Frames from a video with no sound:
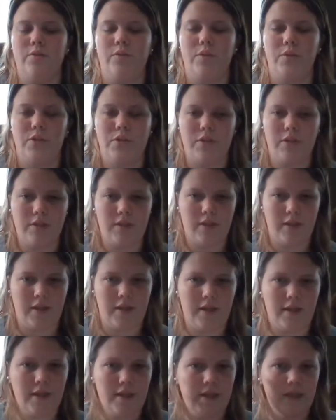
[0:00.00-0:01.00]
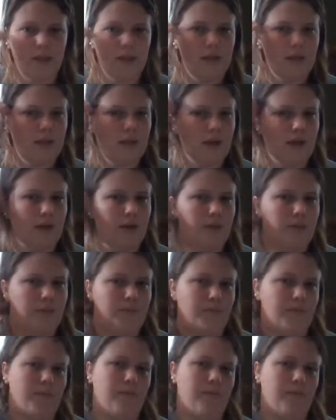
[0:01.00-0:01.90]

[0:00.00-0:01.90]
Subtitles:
which like I